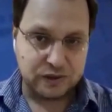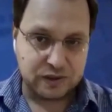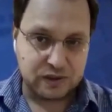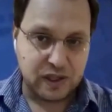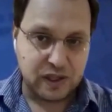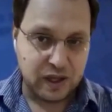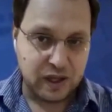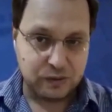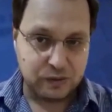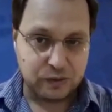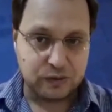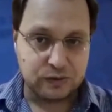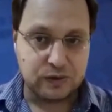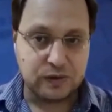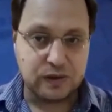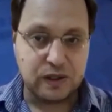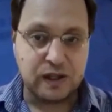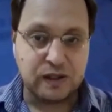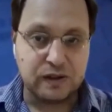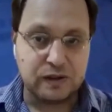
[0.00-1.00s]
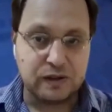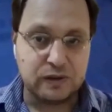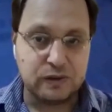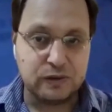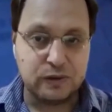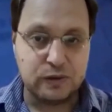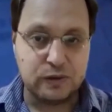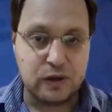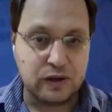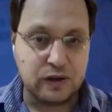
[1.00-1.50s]
in Cairo, and
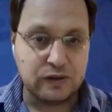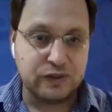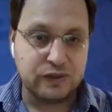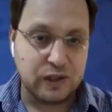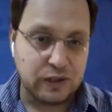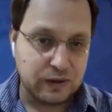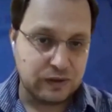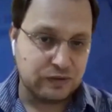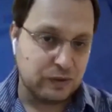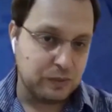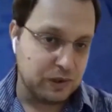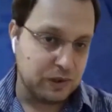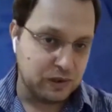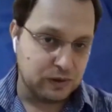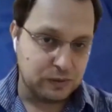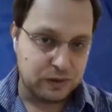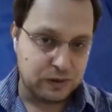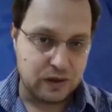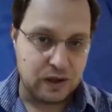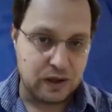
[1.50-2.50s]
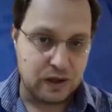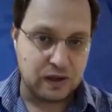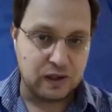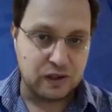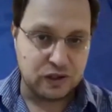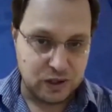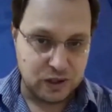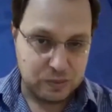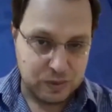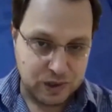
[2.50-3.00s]
you are very familiar with the
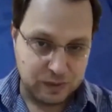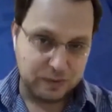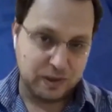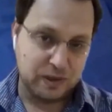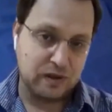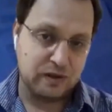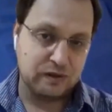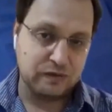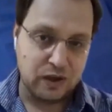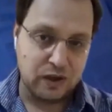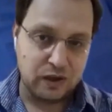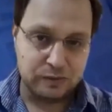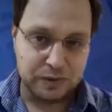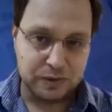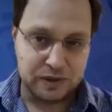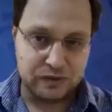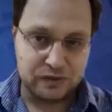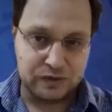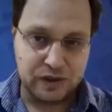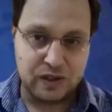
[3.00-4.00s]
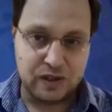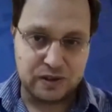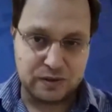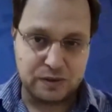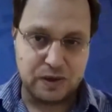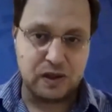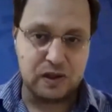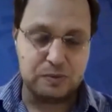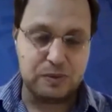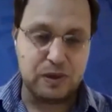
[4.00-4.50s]
Egyptian involvement via
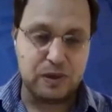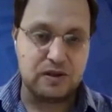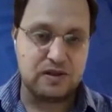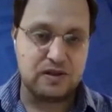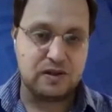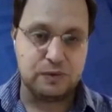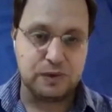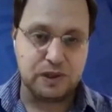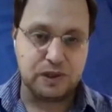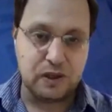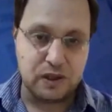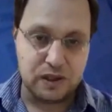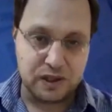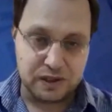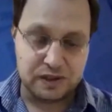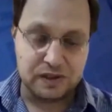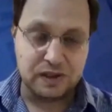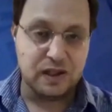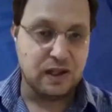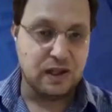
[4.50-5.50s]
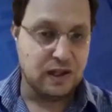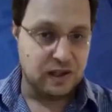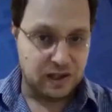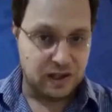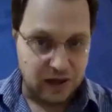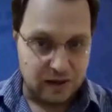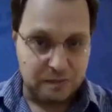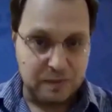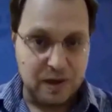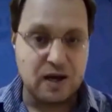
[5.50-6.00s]
Israeli policy regarding
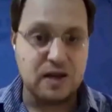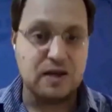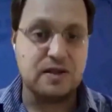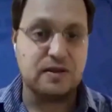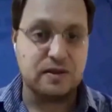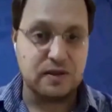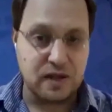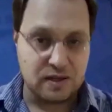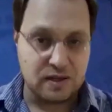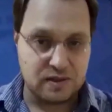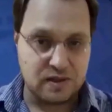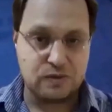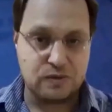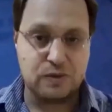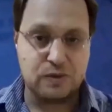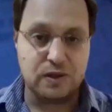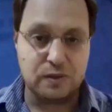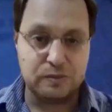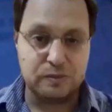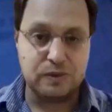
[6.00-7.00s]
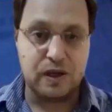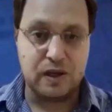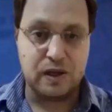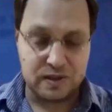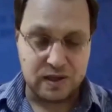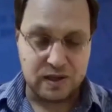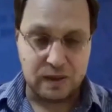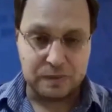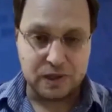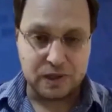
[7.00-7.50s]
Hamas, Gaza Strip,
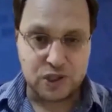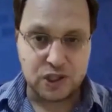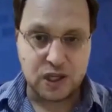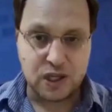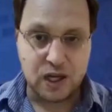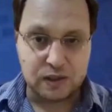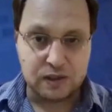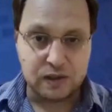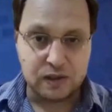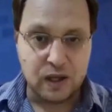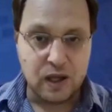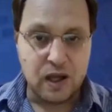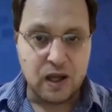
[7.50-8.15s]
Islamic Jihad.